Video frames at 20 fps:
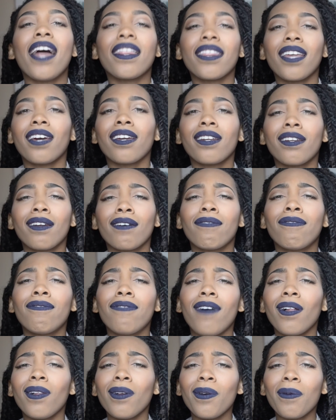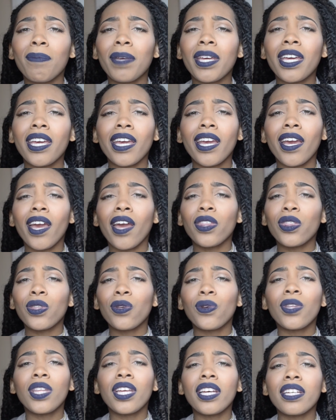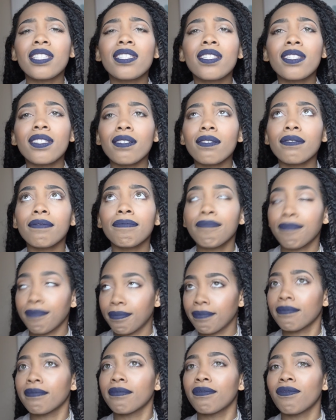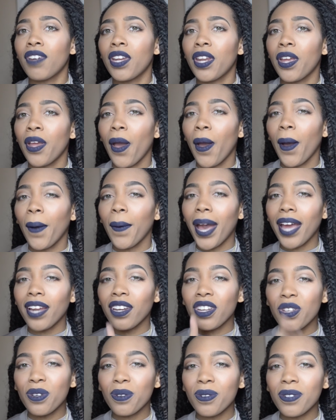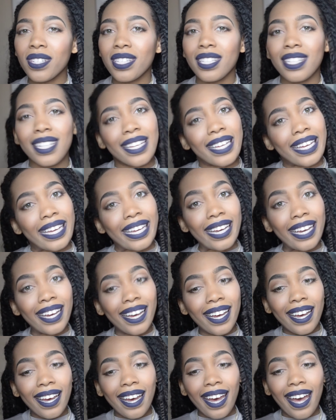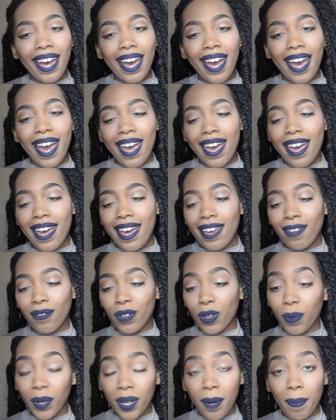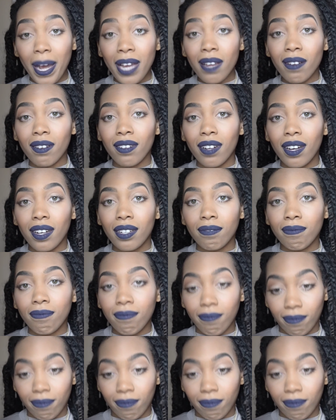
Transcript: then follow me through this video and you will see uh, if you want to buy it or not